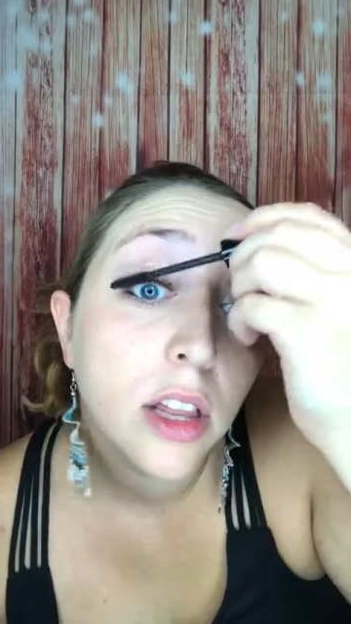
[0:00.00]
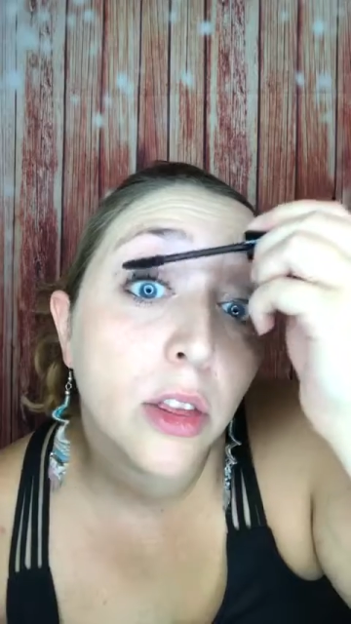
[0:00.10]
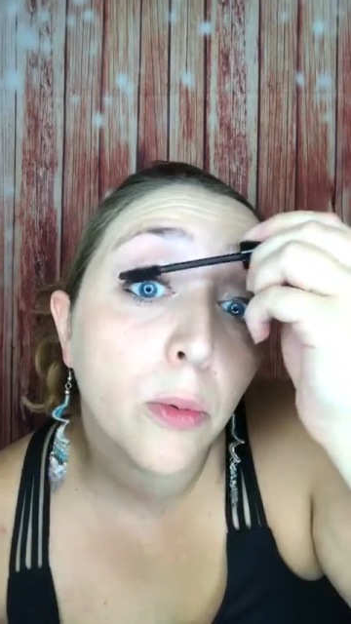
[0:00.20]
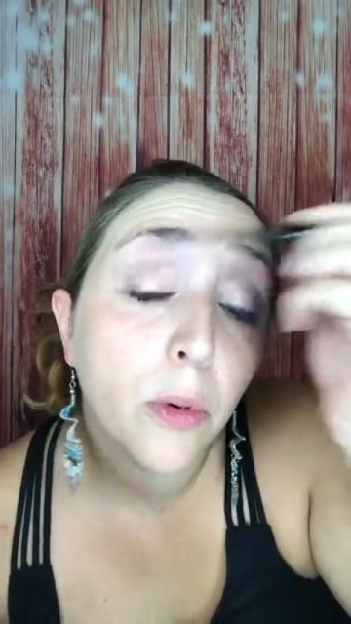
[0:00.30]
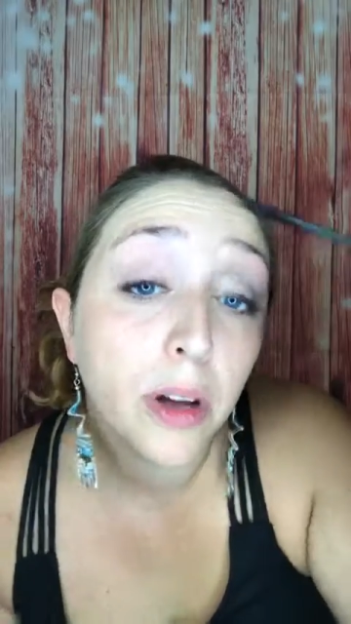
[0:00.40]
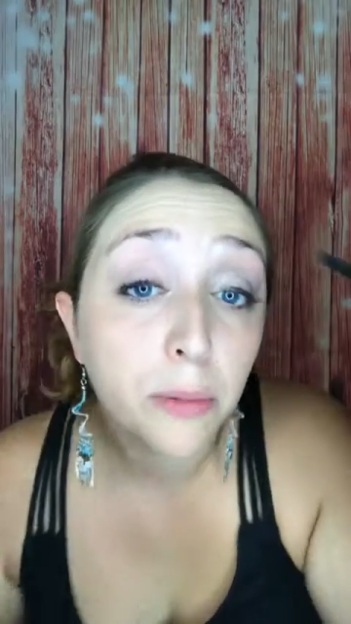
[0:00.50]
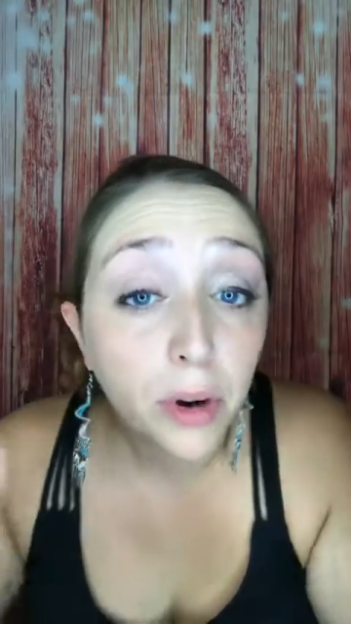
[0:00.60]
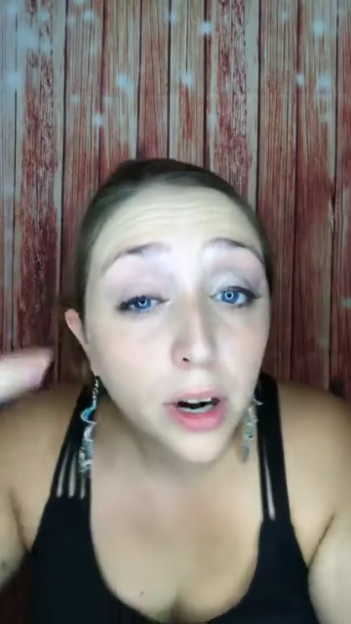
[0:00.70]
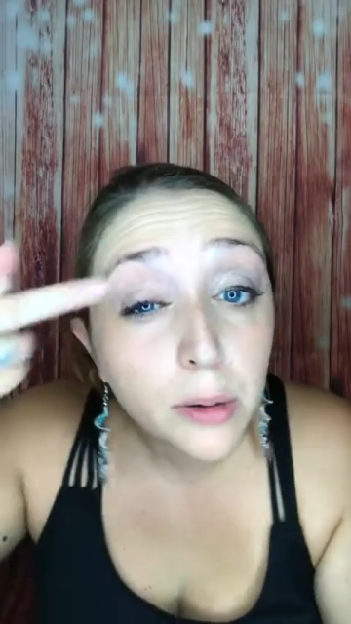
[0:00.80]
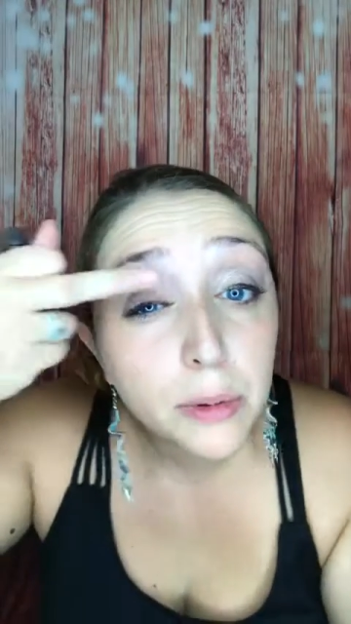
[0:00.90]
The one
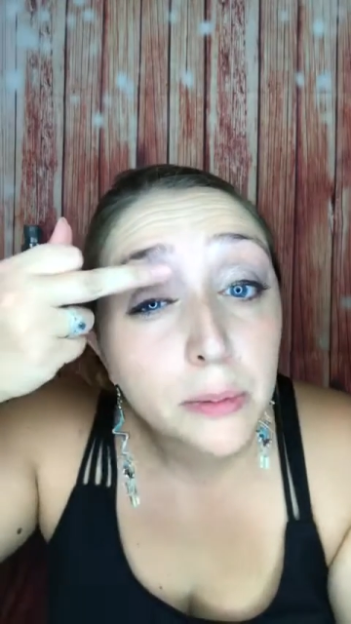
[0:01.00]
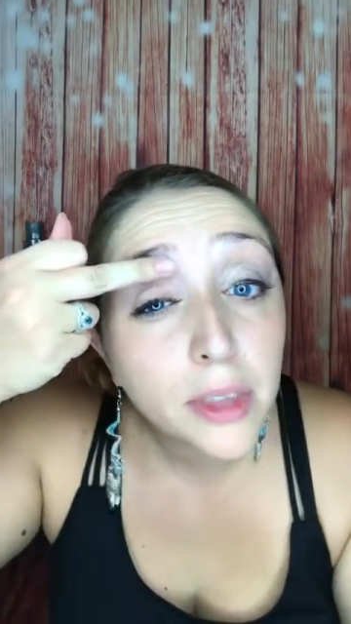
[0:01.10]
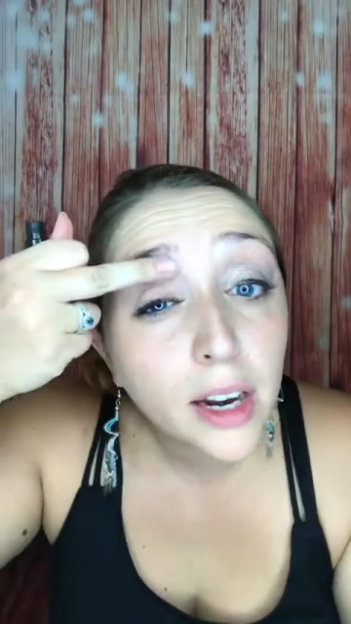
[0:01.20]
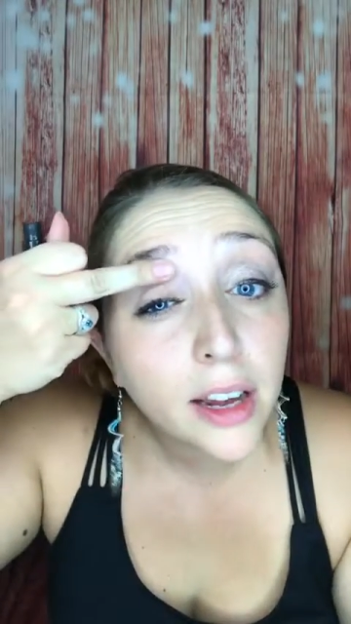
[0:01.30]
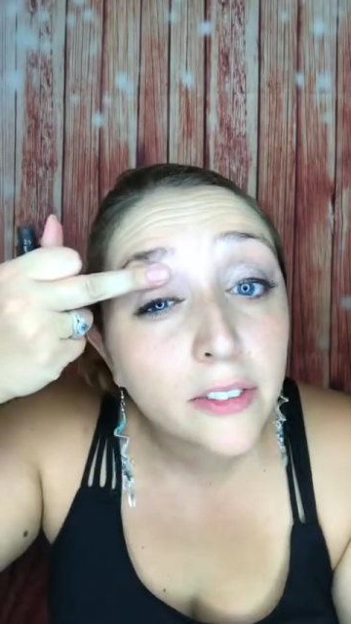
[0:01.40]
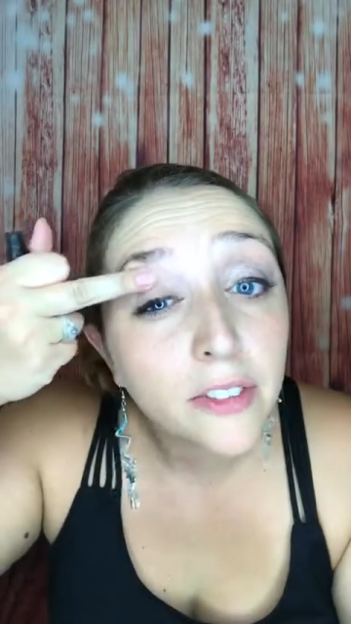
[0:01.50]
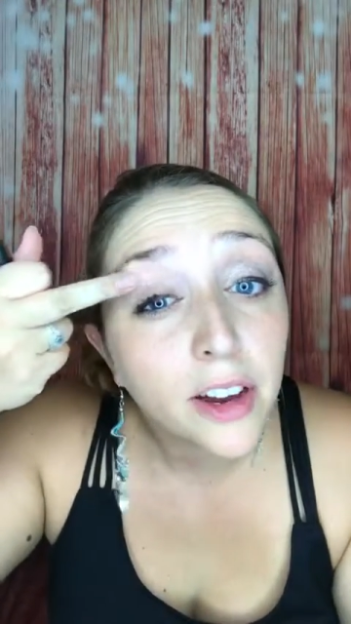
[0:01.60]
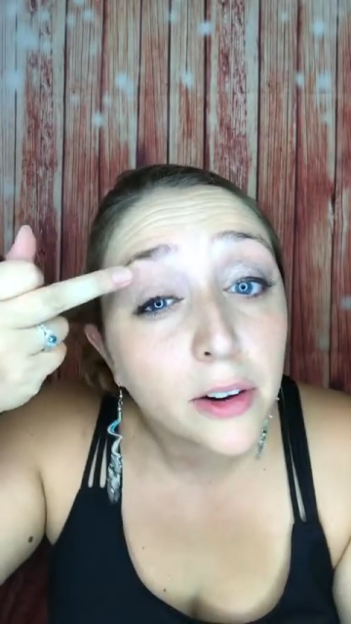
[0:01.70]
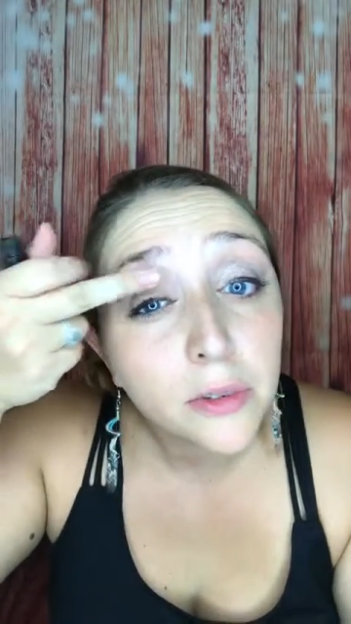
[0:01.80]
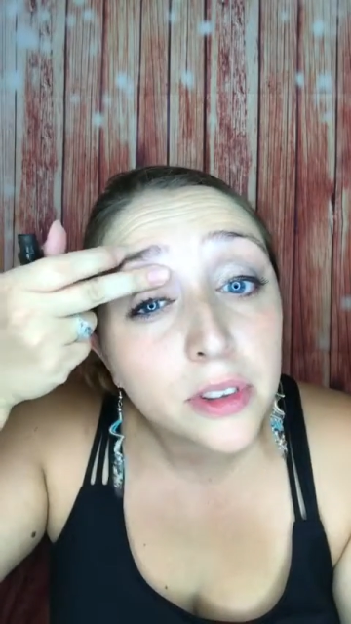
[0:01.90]
problem that I have
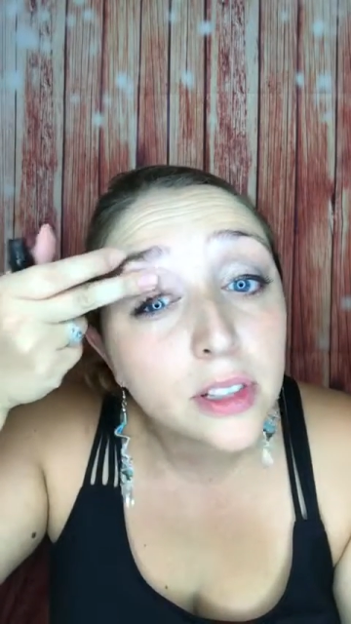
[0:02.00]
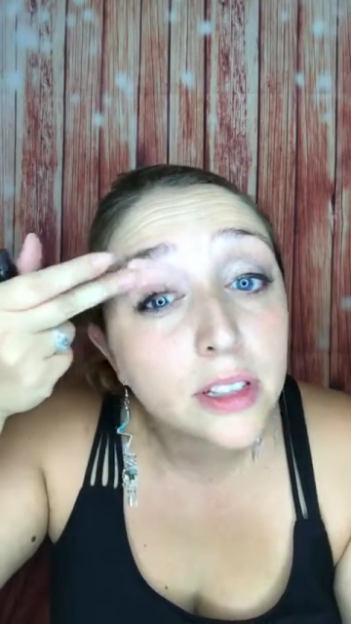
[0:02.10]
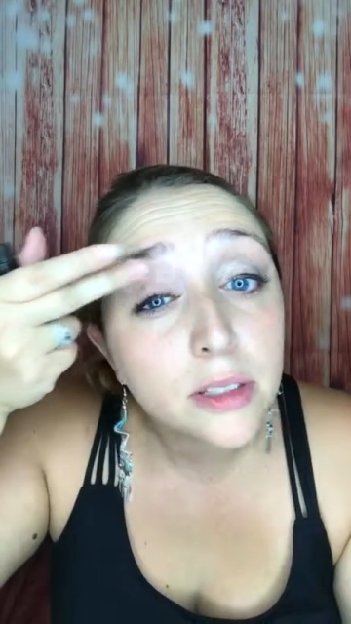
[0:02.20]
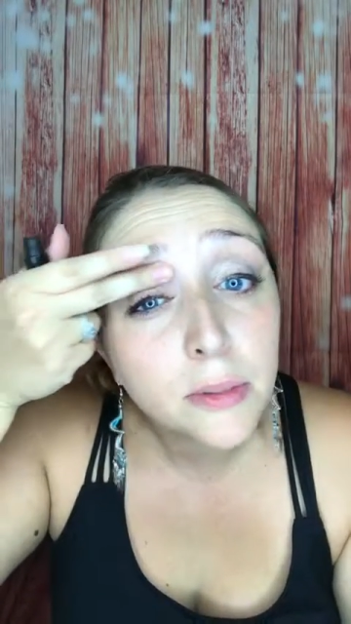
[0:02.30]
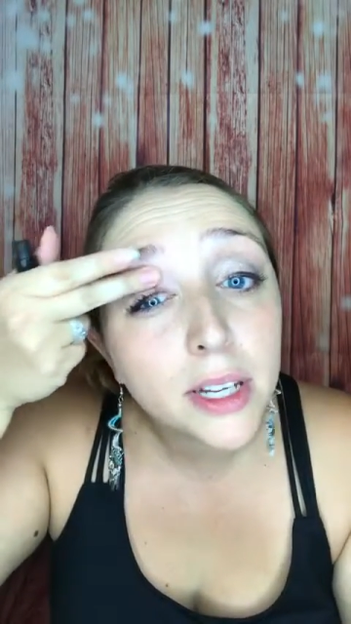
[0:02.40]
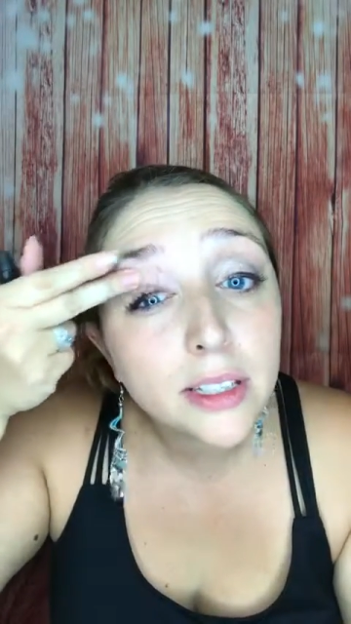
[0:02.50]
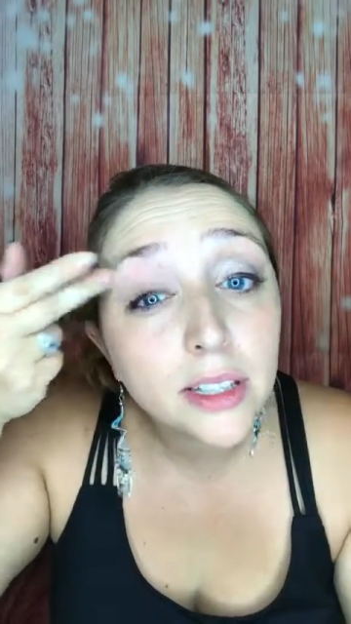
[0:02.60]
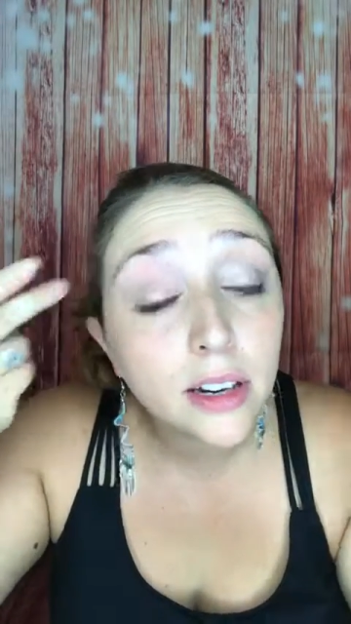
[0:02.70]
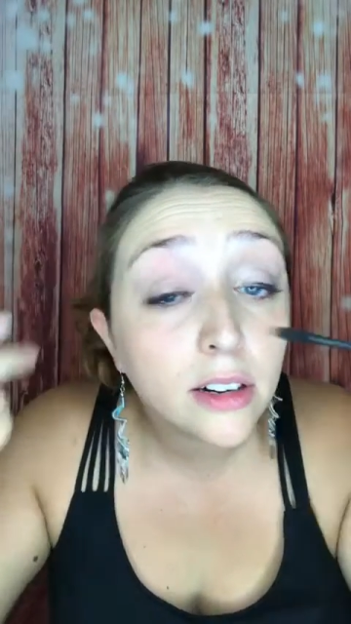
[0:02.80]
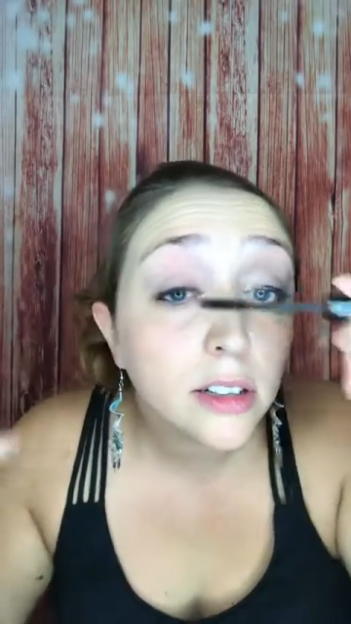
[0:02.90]
found with this
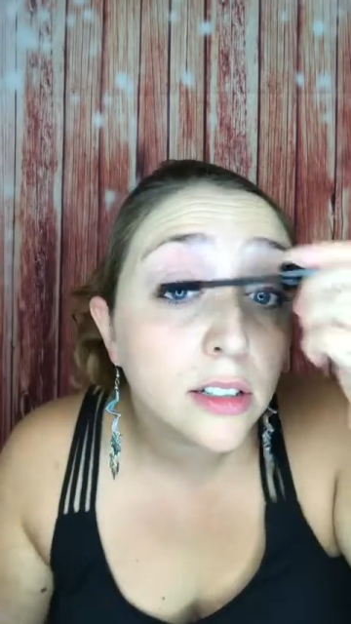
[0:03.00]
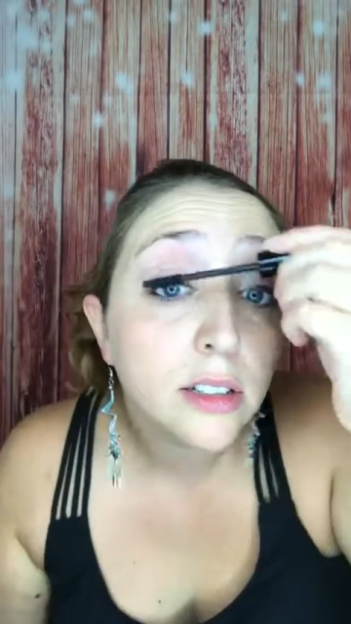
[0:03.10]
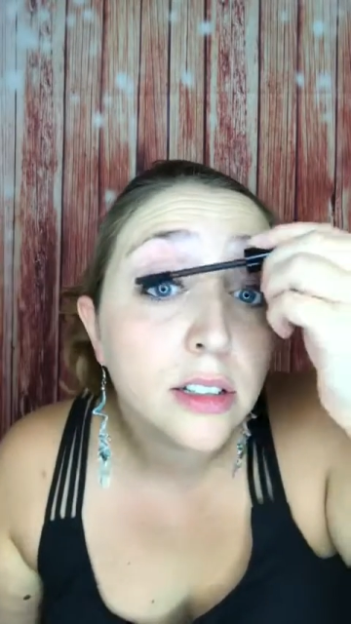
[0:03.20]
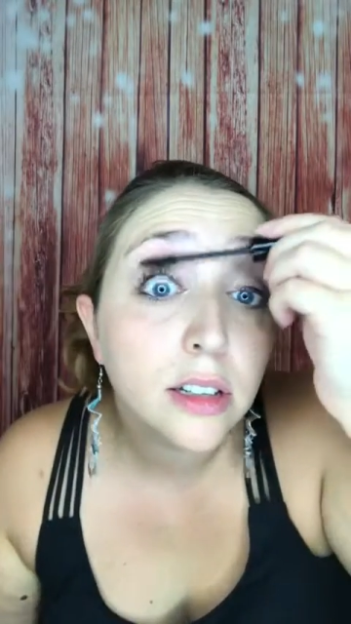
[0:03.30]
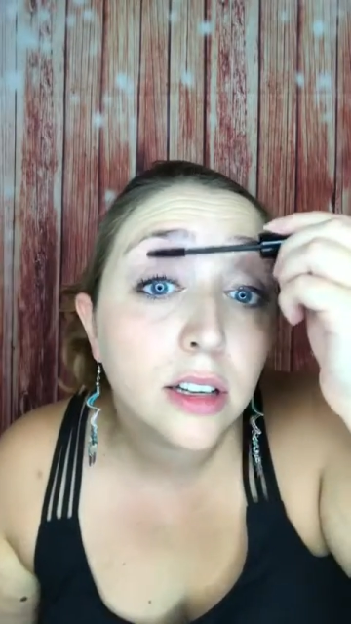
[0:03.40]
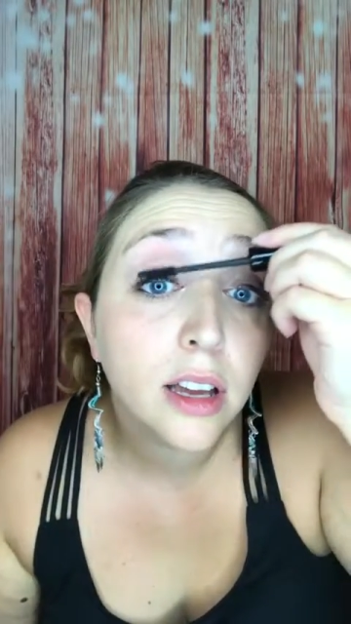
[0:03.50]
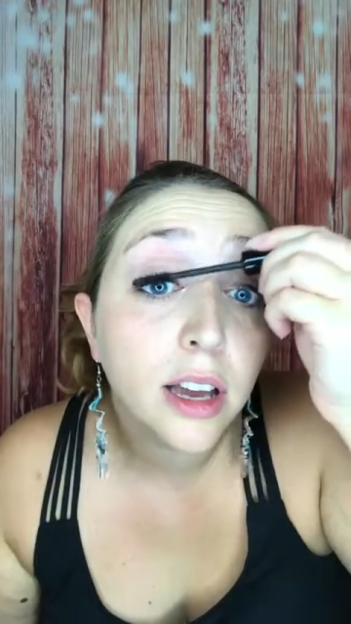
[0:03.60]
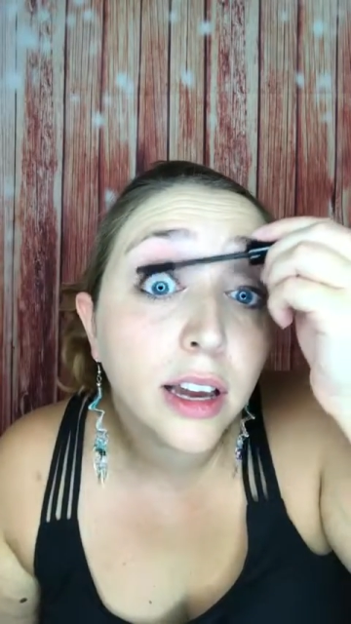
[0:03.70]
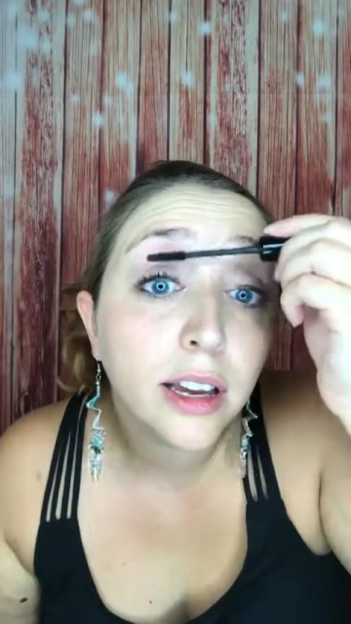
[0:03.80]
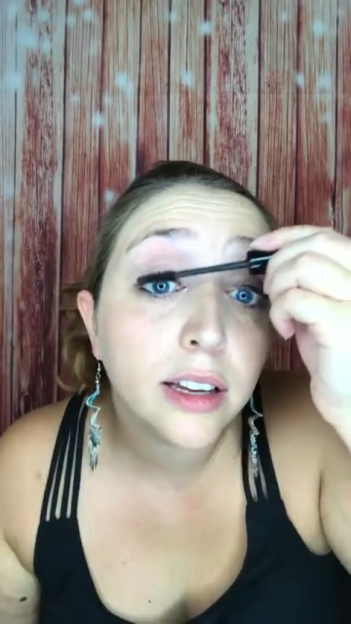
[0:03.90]
mascara,
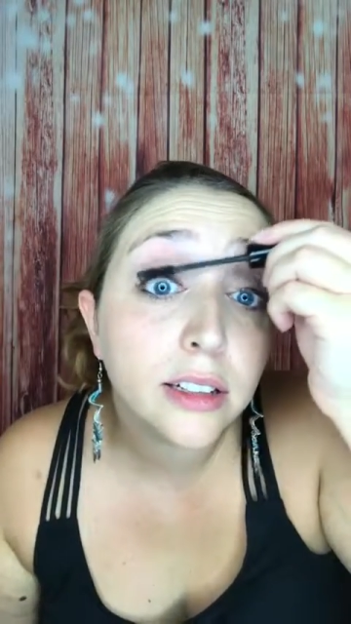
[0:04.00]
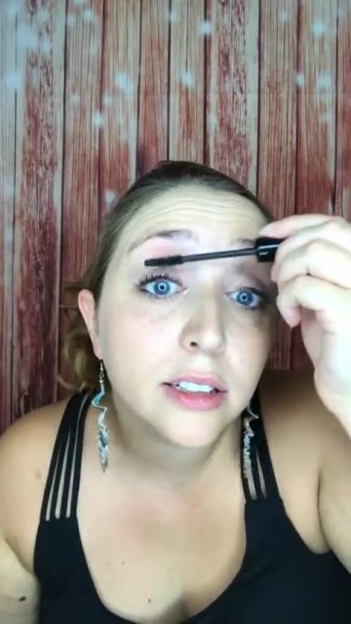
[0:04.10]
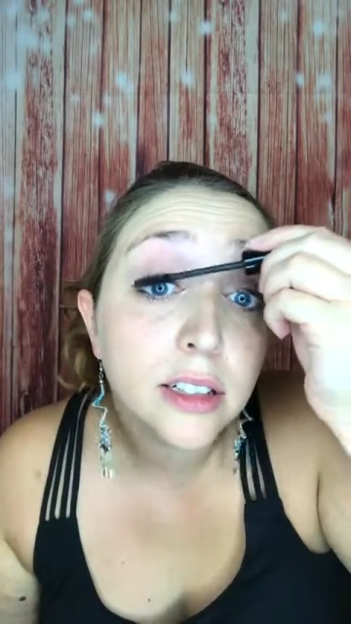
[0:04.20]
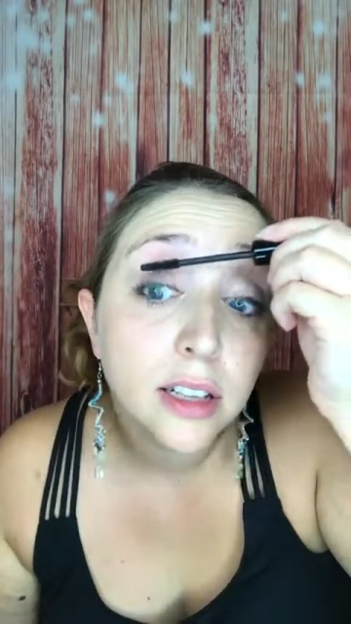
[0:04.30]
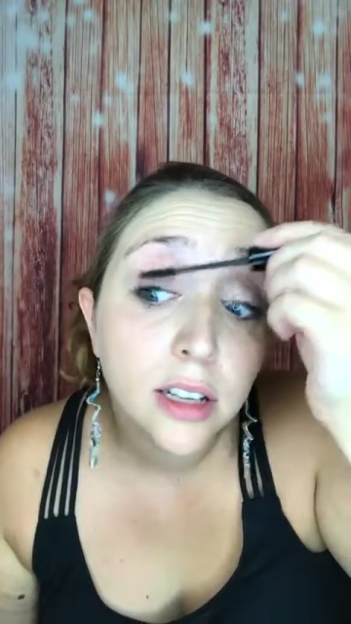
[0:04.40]
and